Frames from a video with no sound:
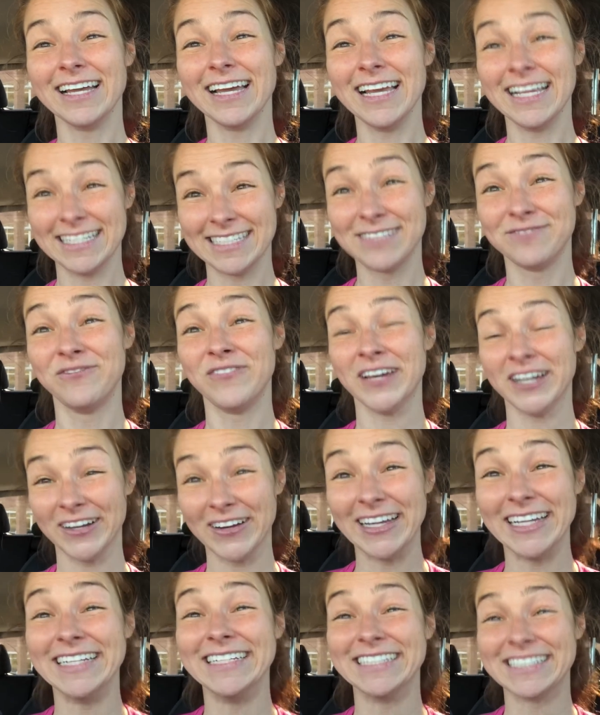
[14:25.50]
It's
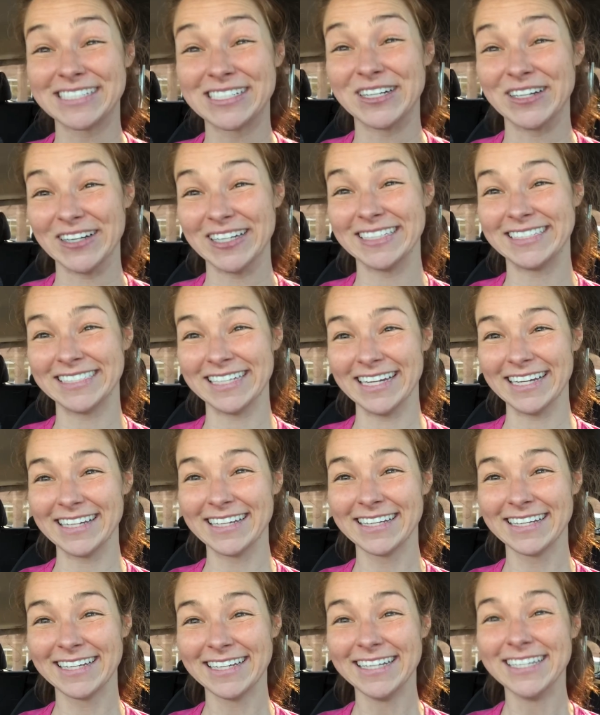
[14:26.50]
very
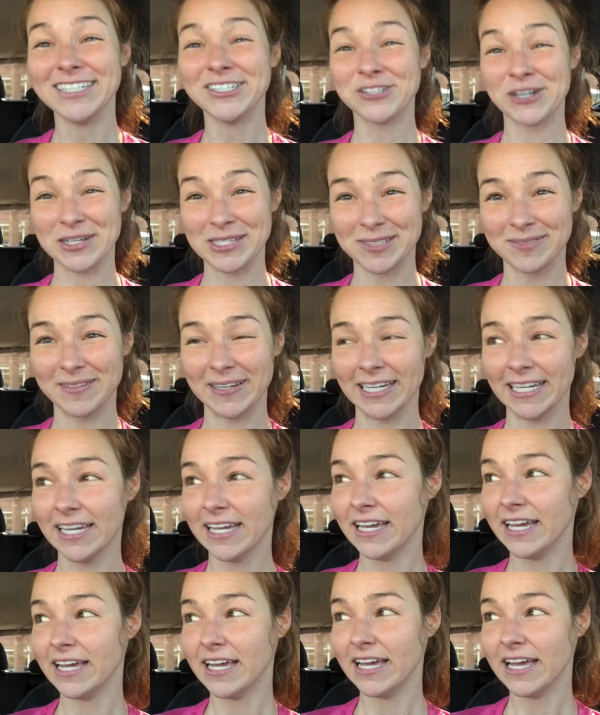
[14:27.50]
discouraging. Trust me,
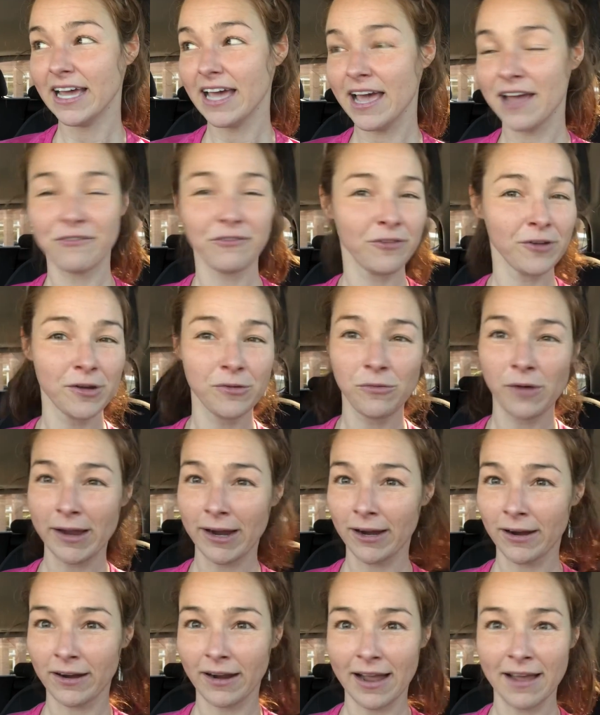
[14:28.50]
not
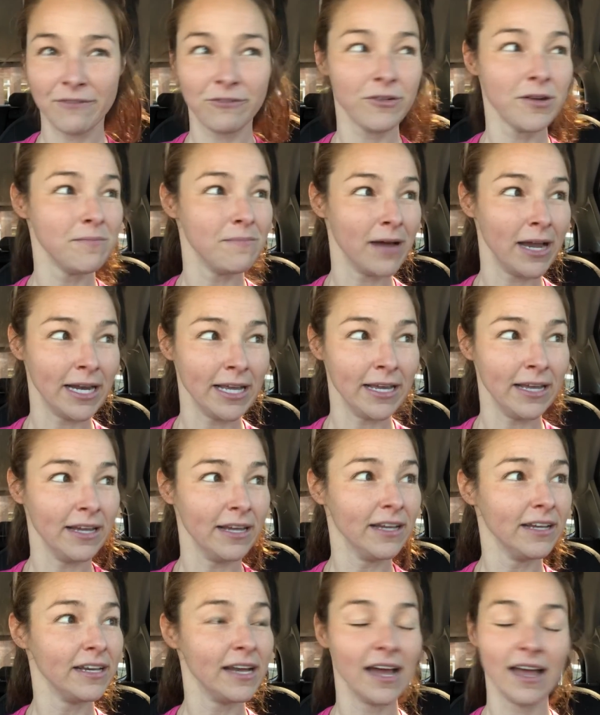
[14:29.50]
everybody,